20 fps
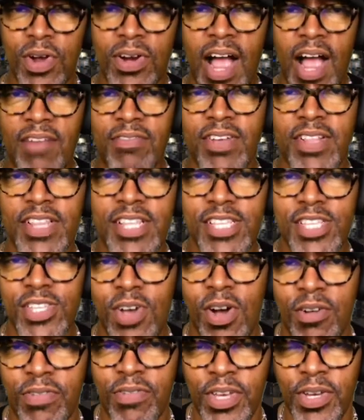I've written this song
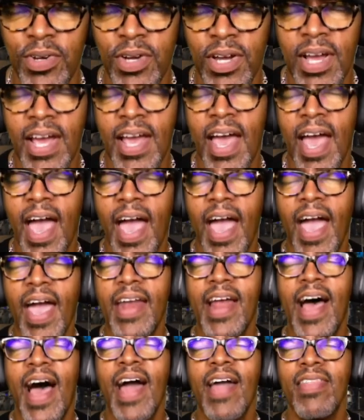for you, and
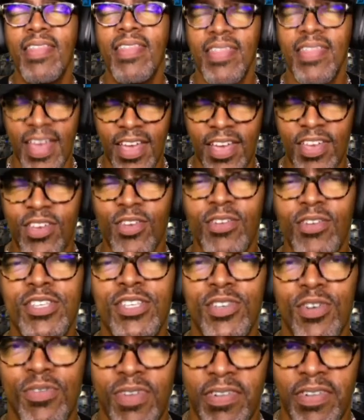I thank you so
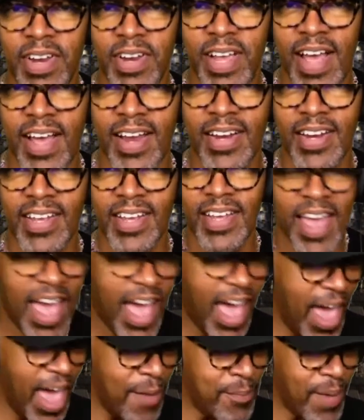very, very kindly.
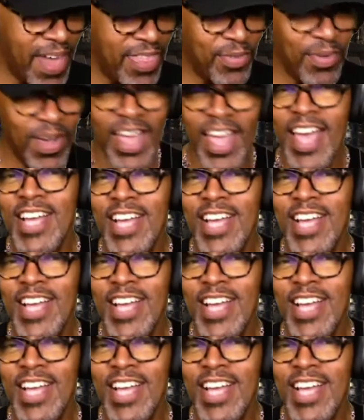And by the way,